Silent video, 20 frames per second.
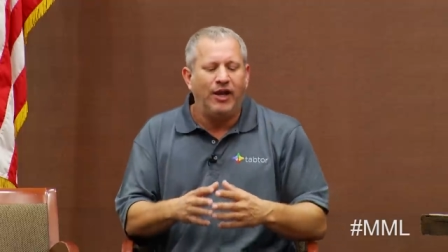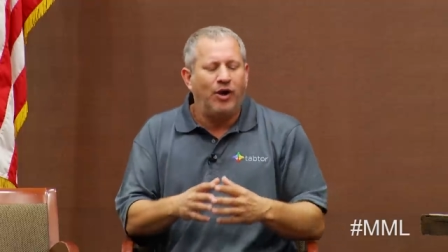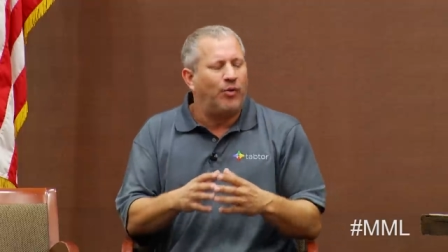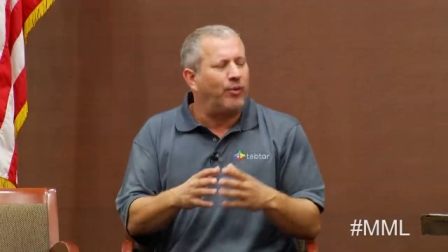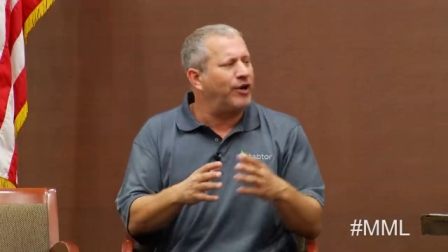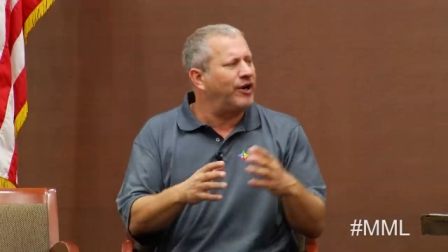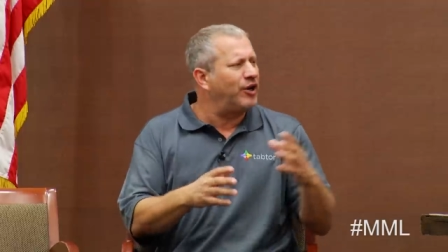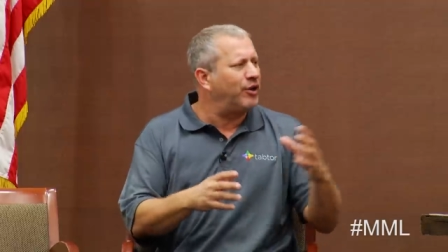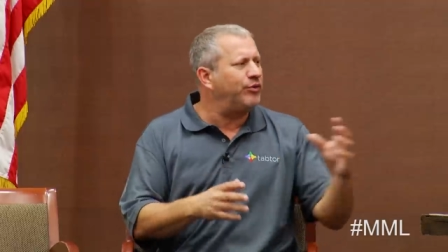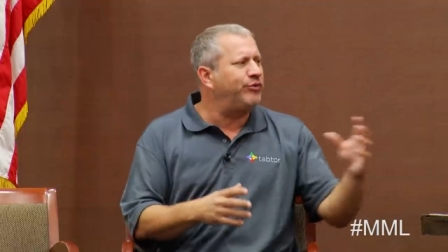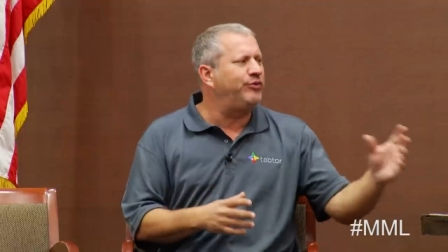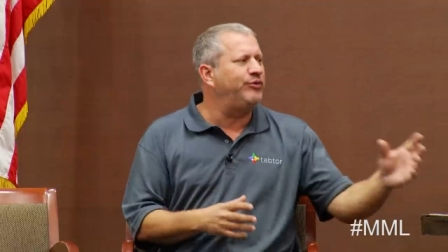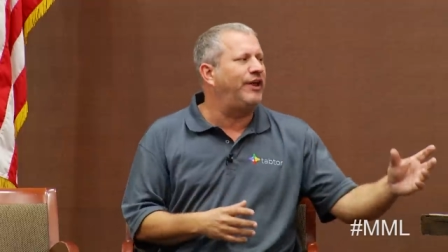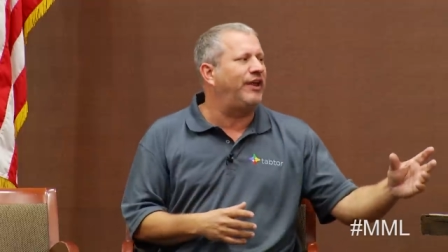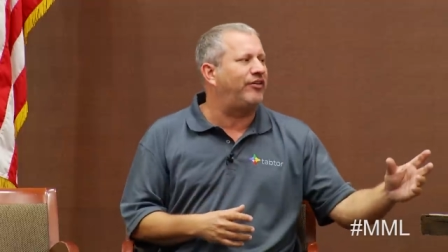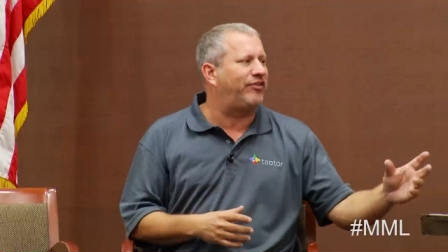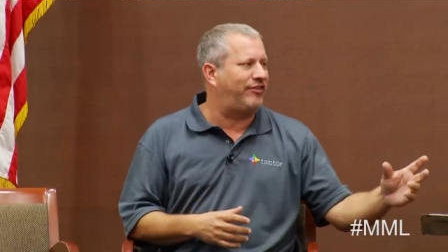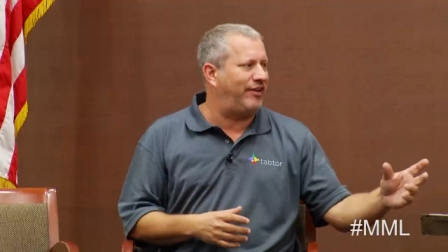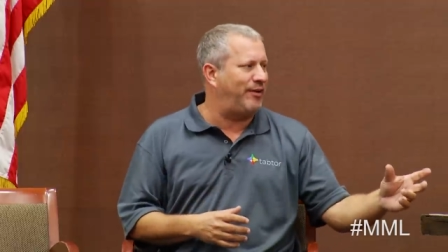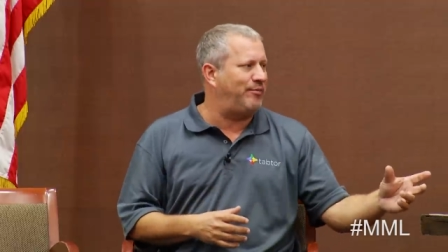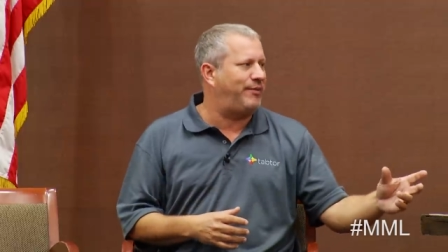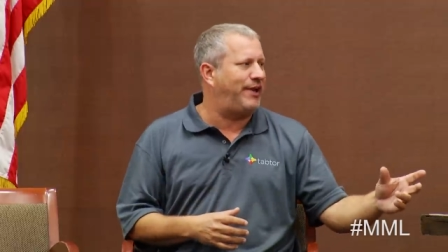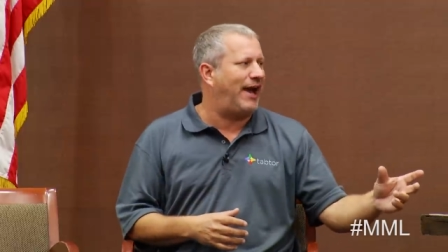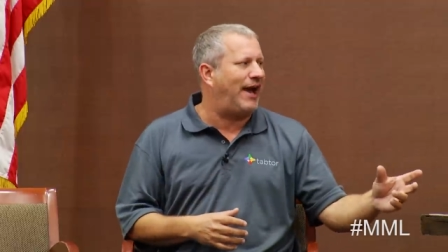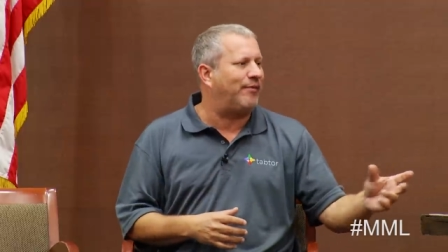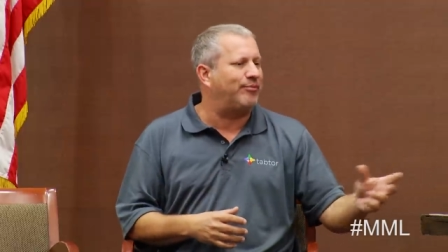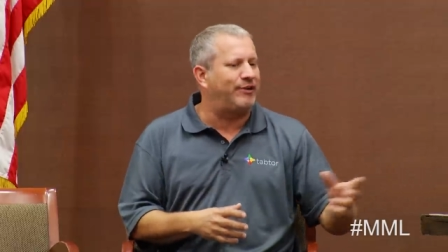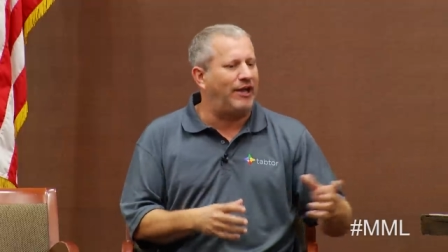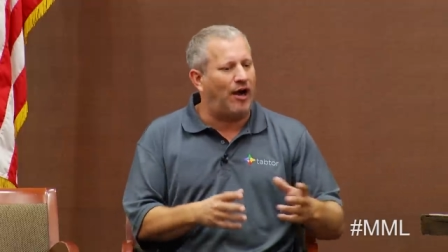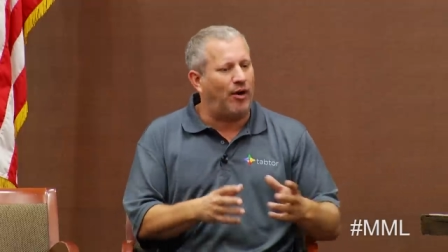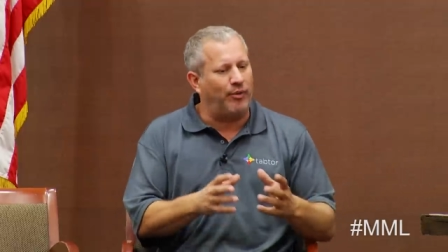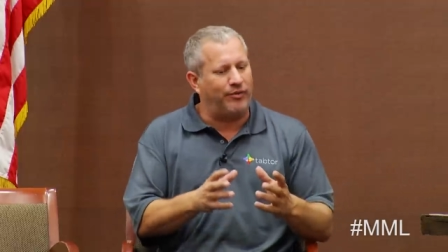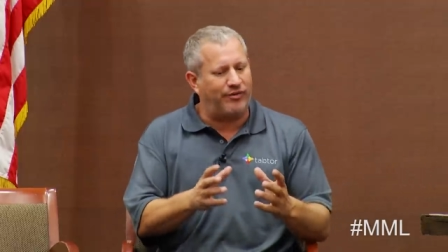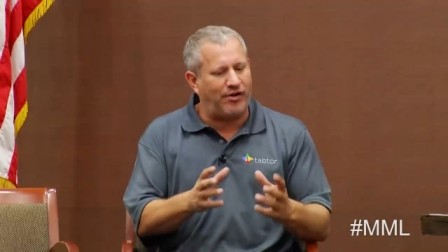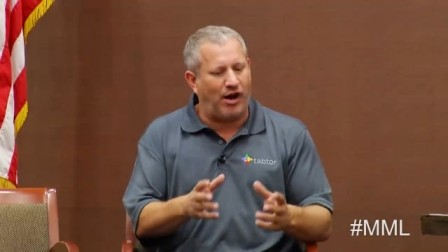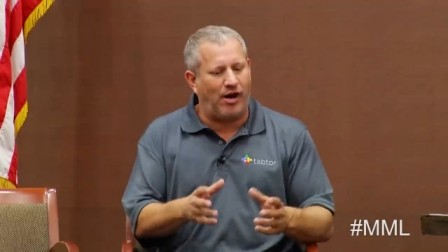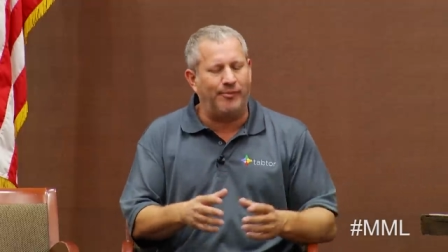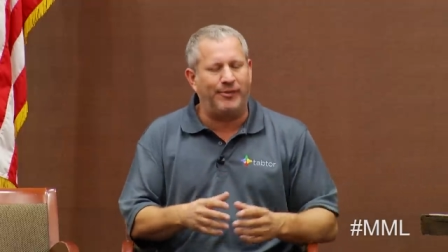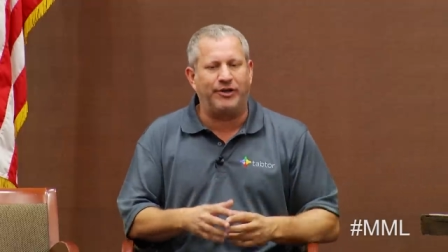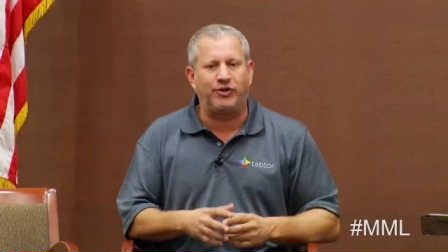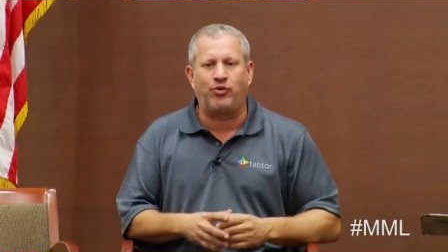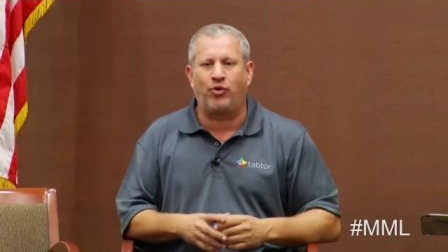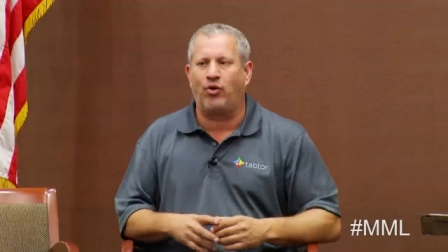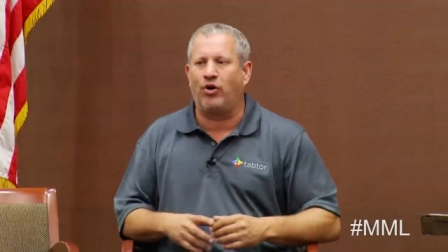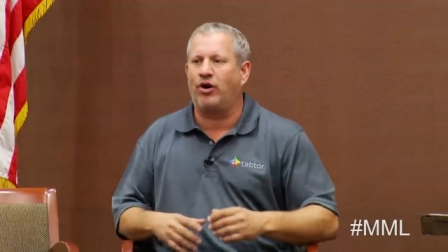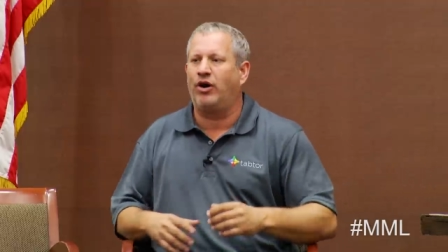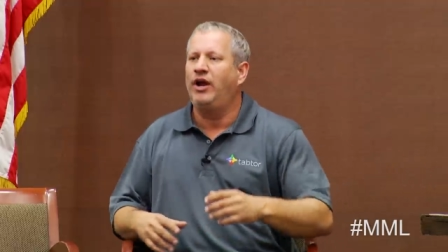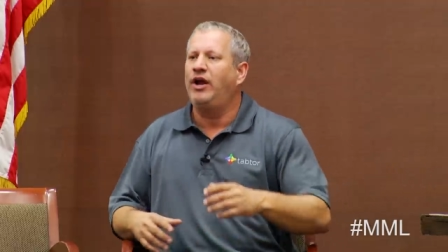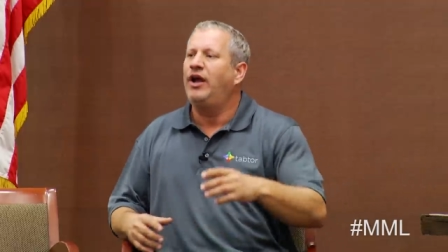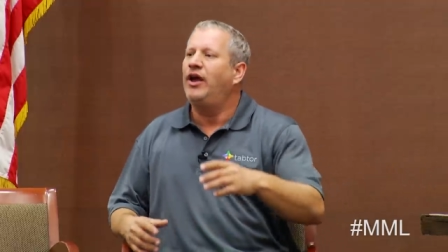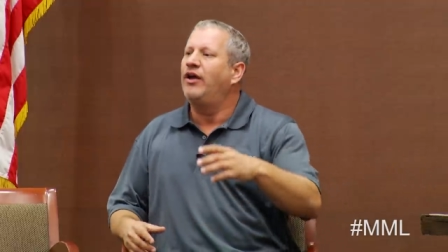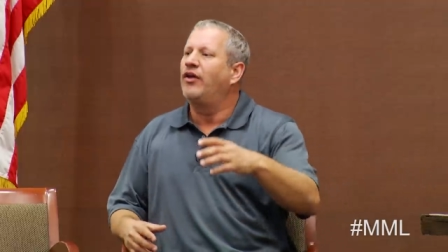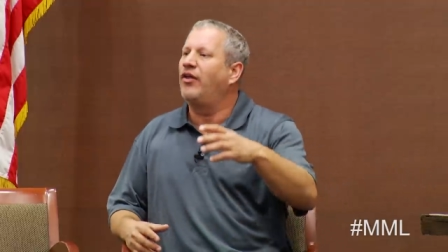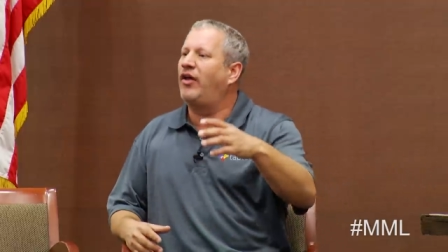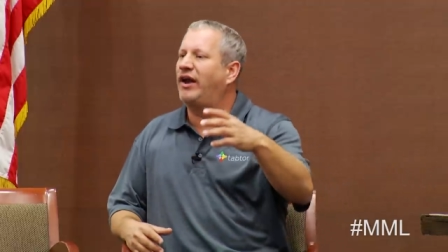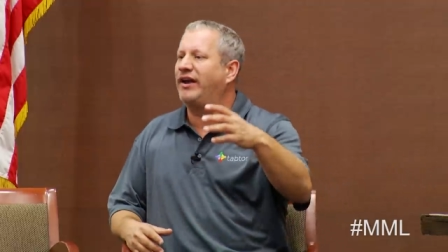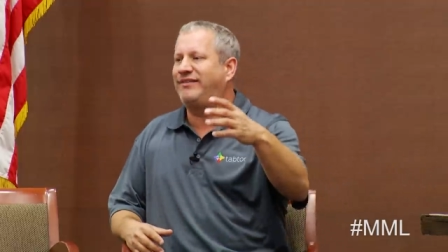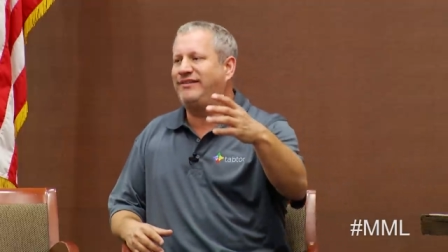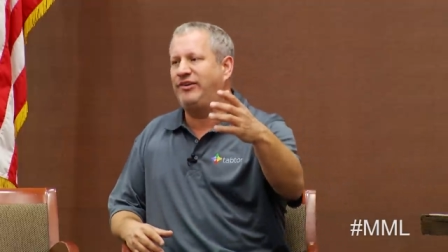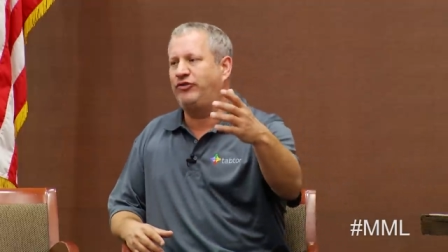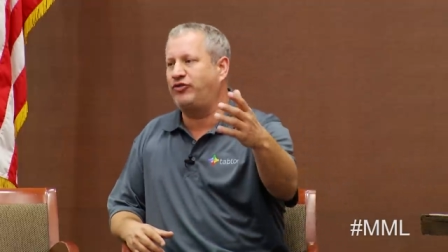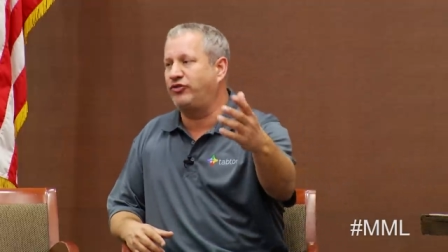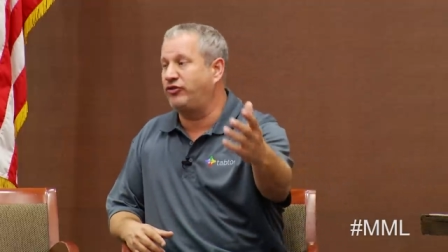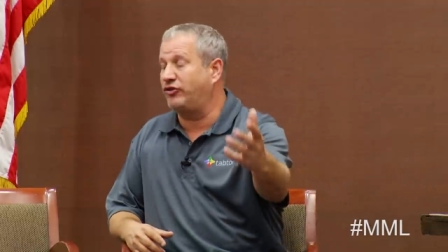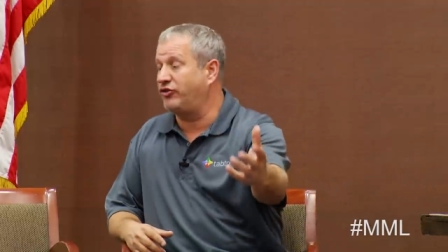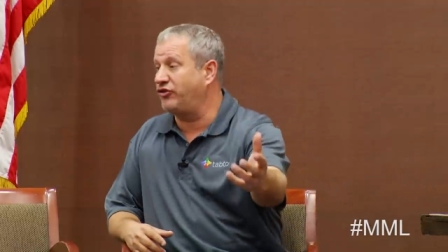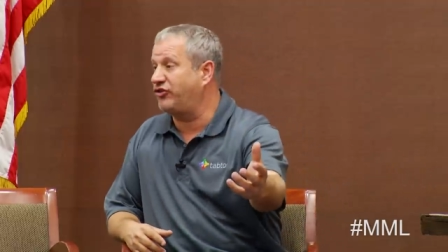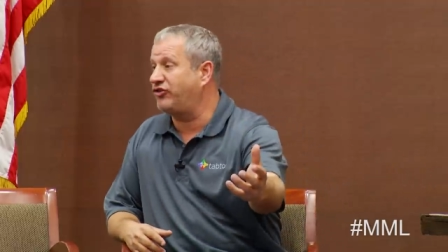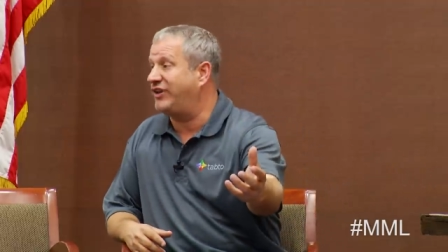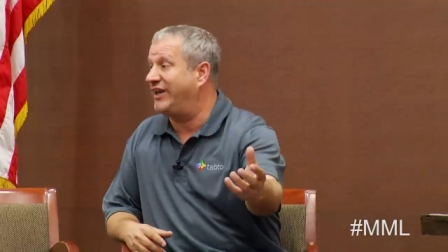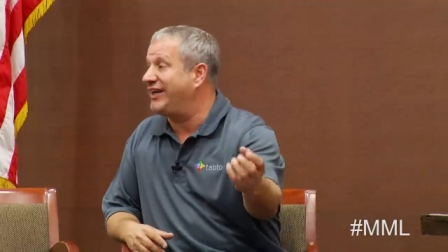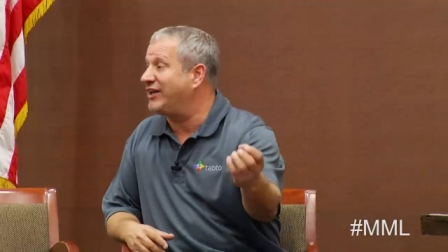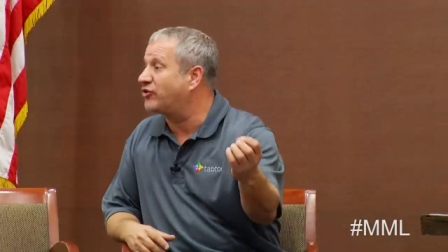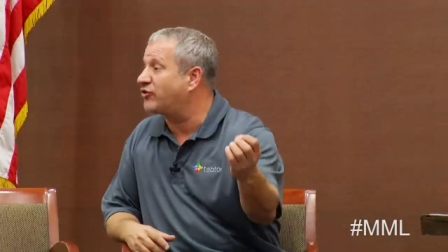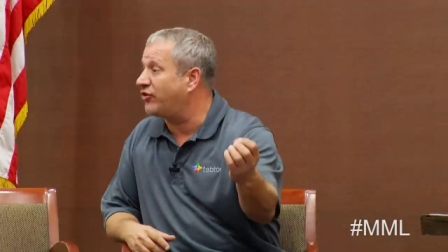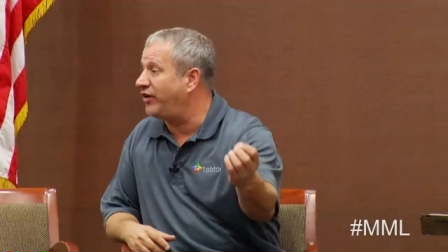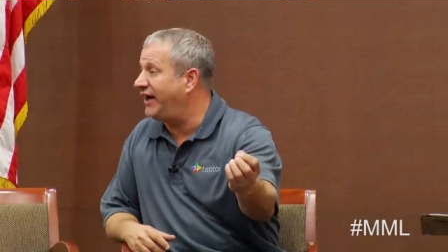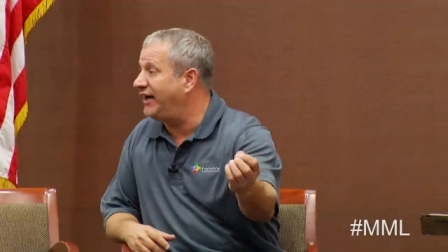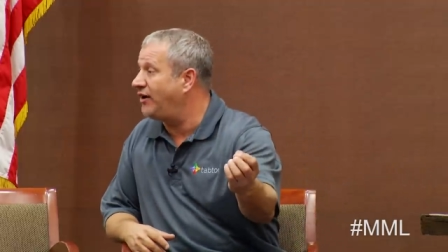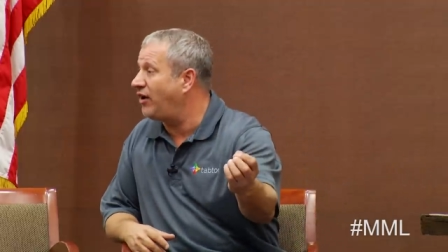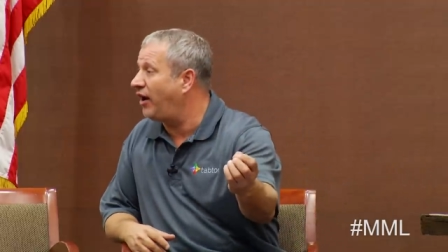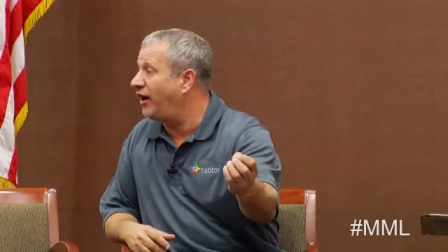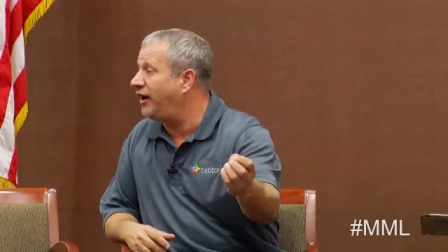We're gonna go through that same gap now with Common Core. A lot of teachers are just getting trained on